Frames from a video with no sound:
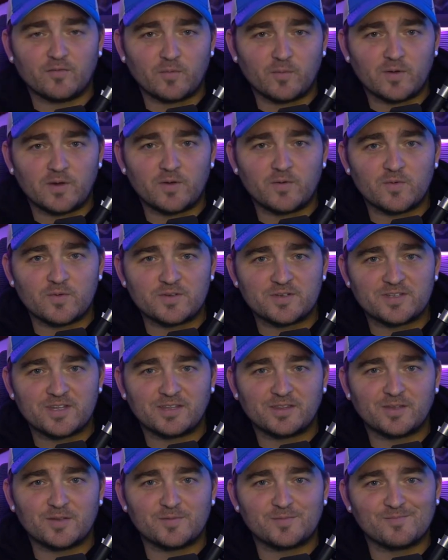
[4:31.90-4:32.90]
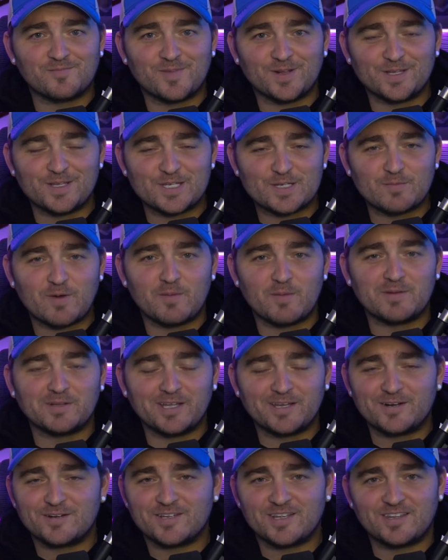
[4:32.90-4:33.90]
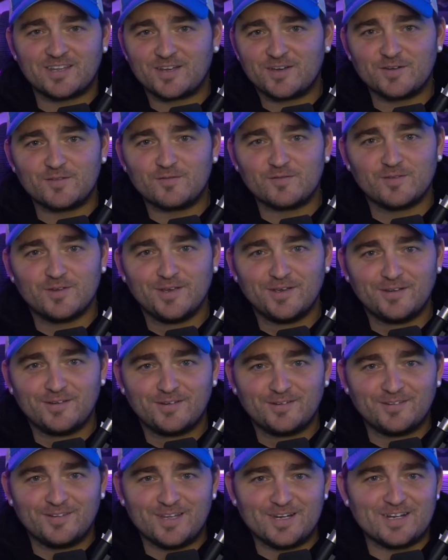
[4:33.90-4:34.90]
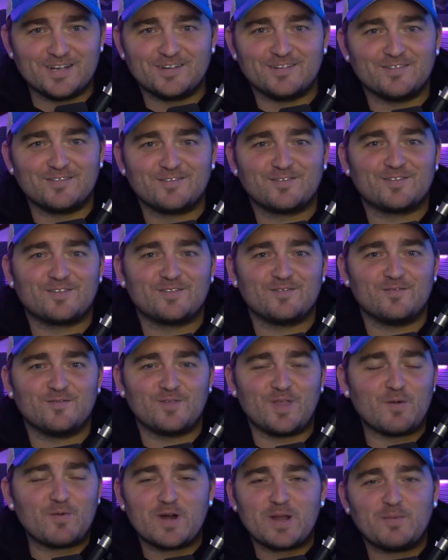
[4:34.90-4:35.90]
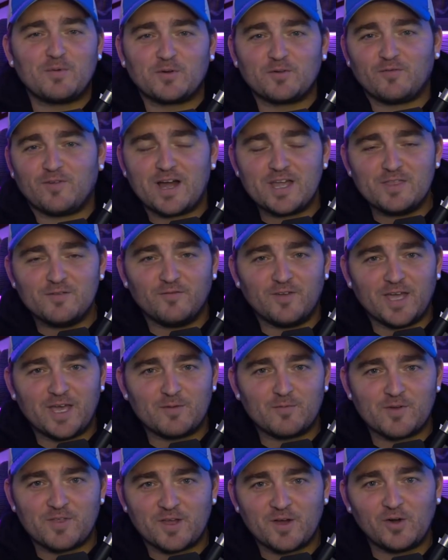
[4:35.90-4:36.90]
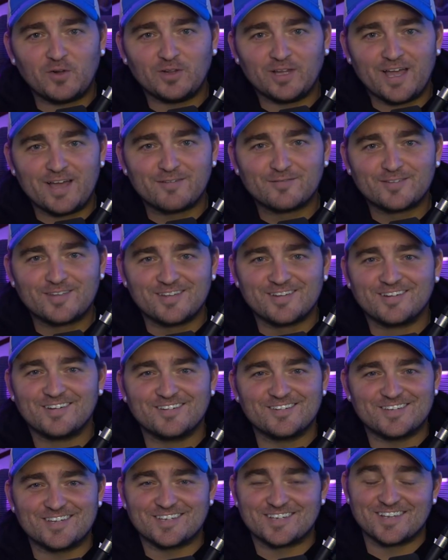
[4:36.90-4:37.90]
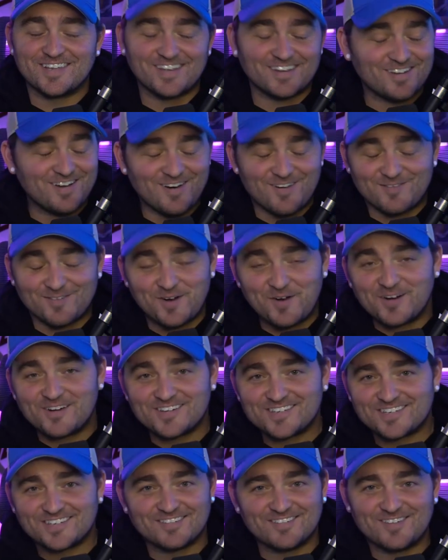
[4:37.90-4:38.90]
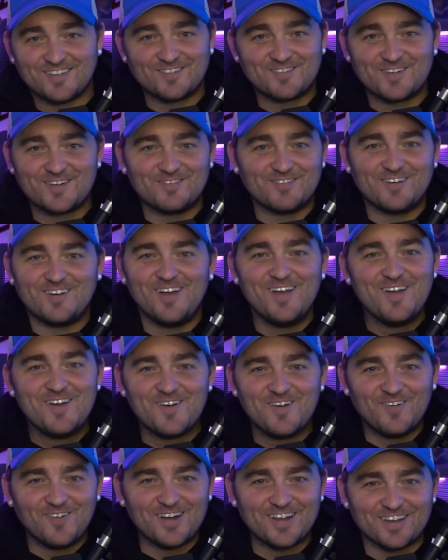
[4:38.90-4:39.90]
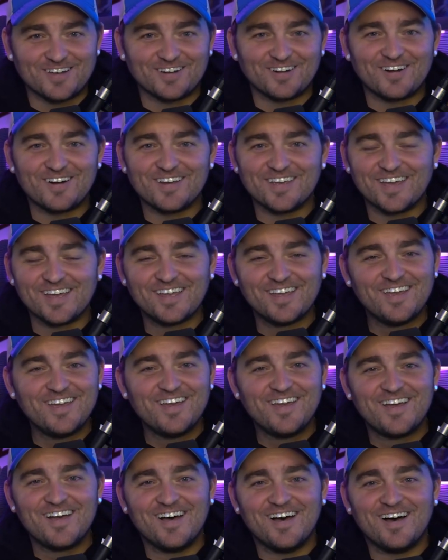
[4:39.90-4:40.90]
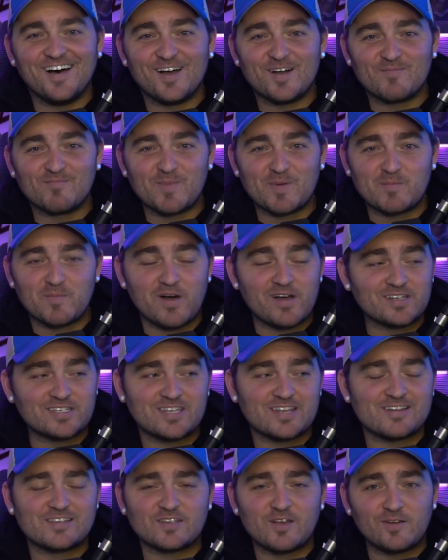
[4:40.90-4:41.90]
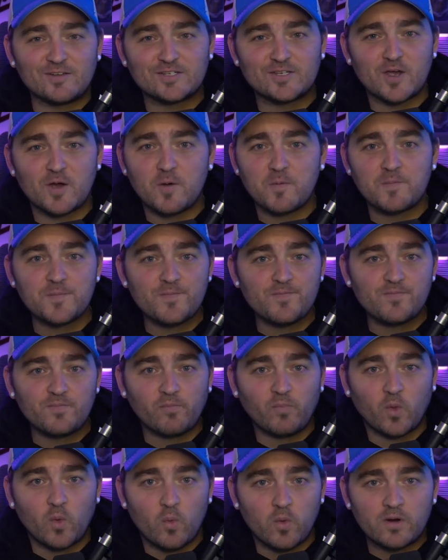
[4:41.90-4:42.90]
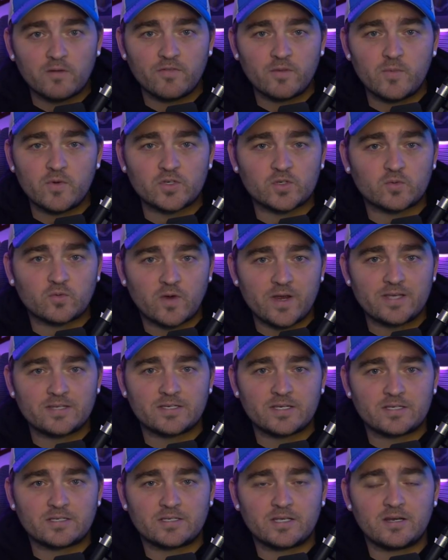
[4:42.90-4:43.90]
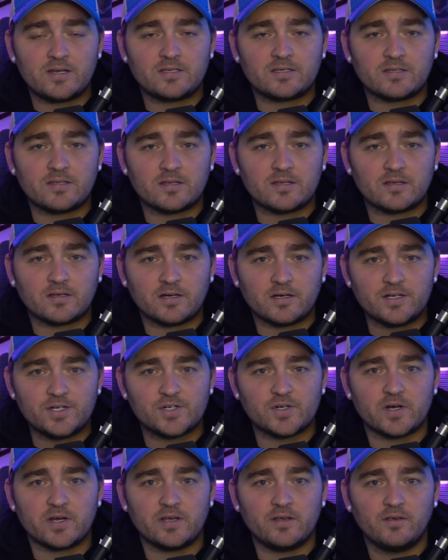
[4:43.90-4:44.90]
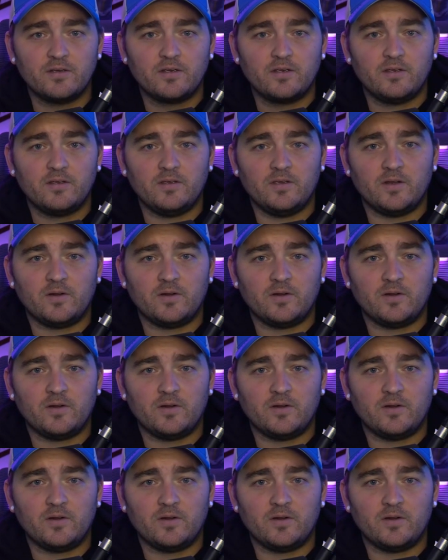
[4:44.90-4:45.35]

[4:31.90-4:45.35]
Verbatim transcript: I think, for me was that the police department later said they weren't able to find the van where they all left. Yeah. Like, oh, of course. What good are you? Right. But Boston is also one of the most racist cities in the country.